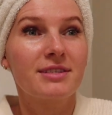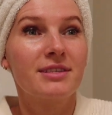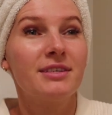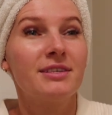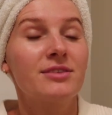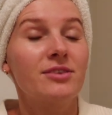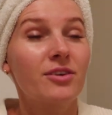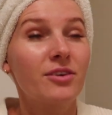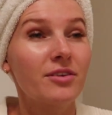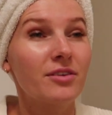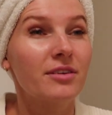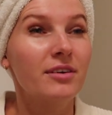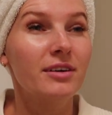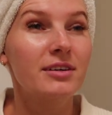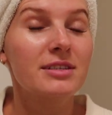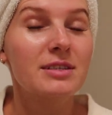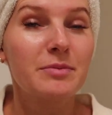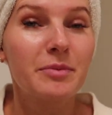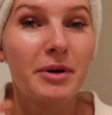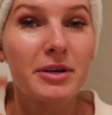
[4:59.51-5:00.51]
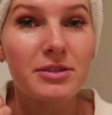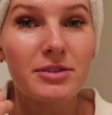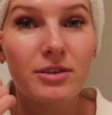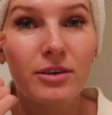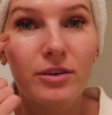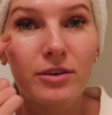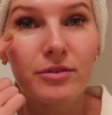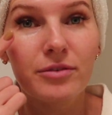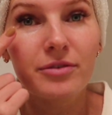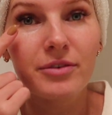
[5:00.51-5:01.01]
These are the
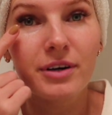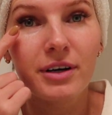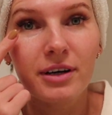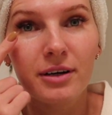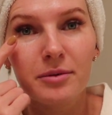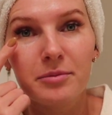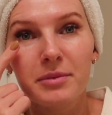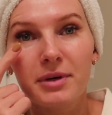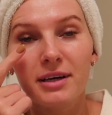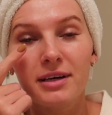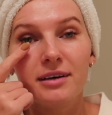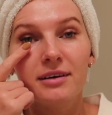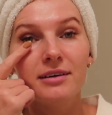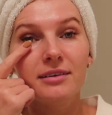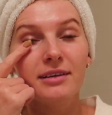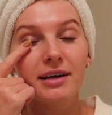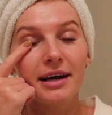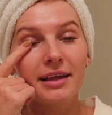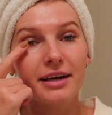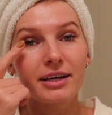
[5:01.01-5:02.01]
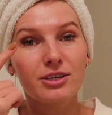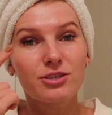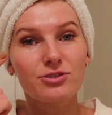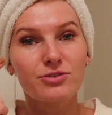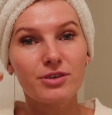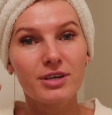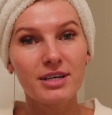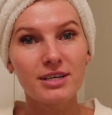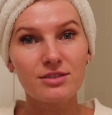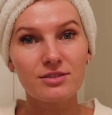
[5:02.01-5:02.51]
espresso from Lilac
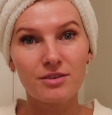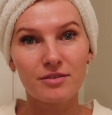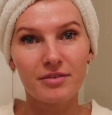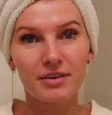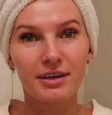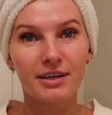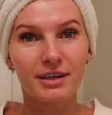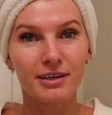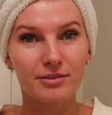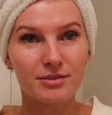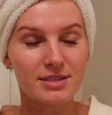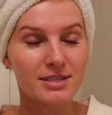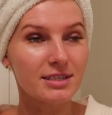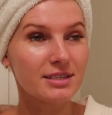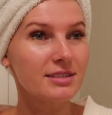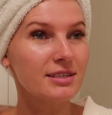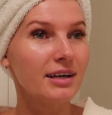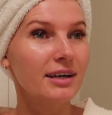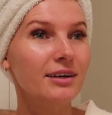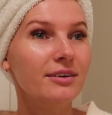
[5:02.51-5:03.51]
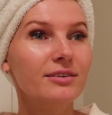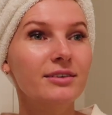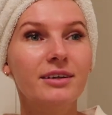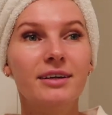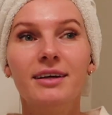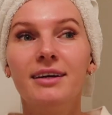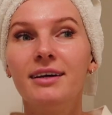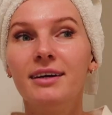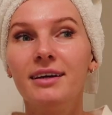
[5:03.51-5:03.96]
Street, so I figured I'd sit down